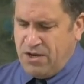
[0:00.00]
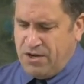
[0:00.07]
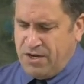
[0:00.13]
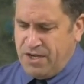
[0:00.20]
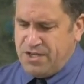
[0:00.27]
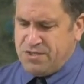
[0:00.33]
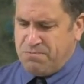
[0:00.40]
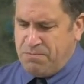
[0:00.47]
on
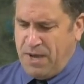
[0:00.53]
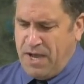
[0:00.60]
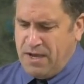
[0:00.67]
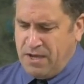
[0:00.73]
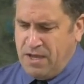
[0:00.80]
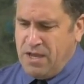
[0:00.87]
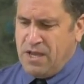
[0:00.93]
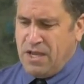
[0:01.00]
his
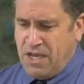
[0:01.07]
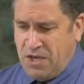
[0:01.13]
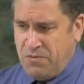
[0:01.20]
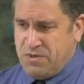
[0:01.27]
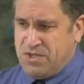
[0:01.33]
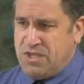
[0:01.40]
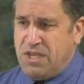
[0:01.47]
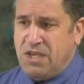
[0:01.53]
back, he
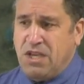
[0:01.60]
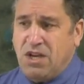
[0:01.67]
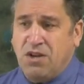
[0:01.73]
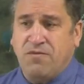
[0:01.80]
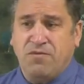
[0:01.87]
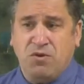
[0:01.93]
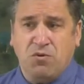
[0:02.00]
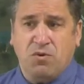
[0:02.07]
was thinking
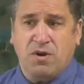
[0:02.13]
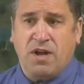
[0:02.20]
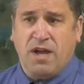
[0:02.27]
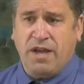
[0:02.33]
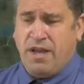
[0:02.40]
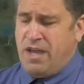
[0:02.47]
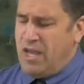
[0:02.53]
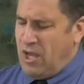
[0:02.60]
of you and I.